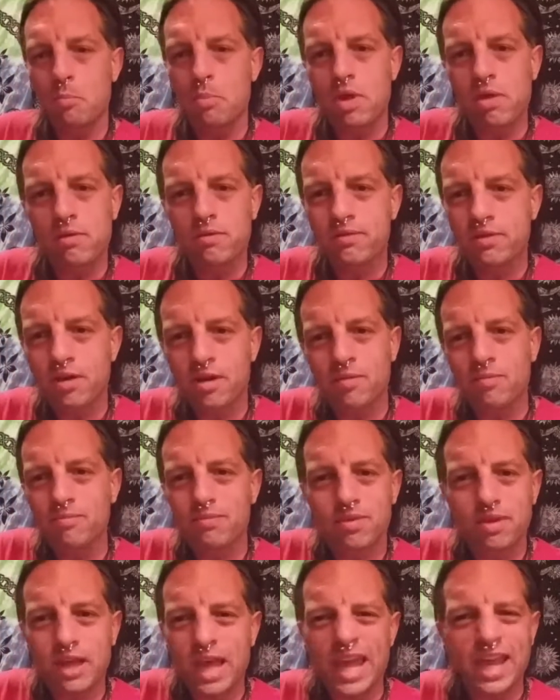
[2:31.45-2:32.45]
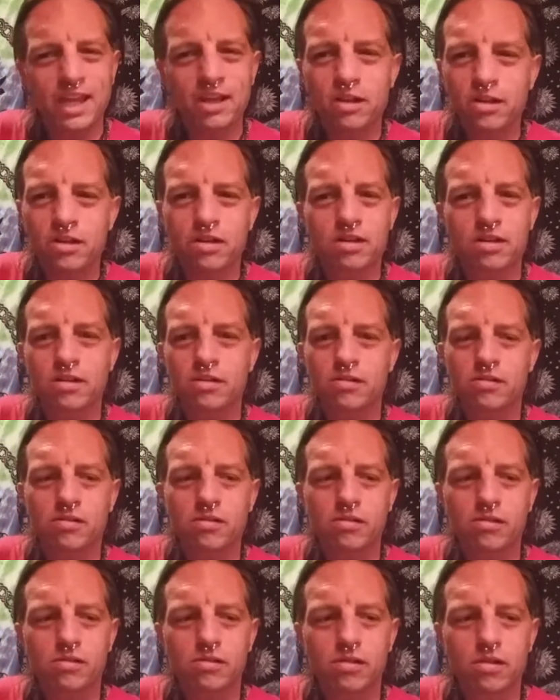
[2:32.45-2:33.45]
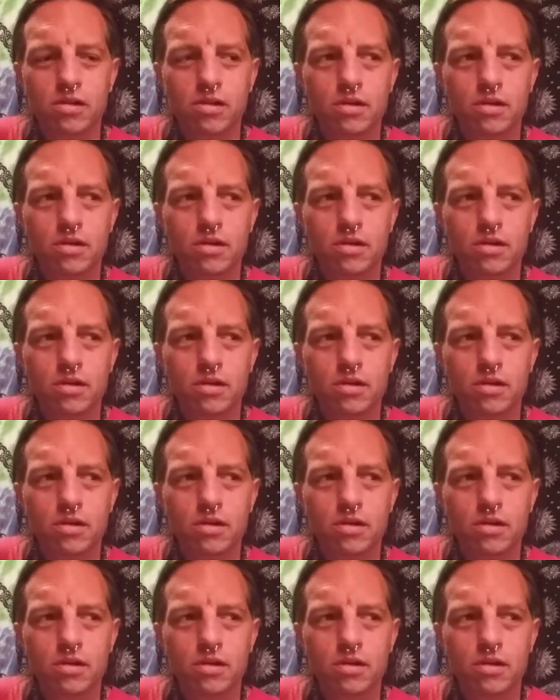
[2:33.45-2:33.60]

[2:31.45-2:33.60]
built up anger or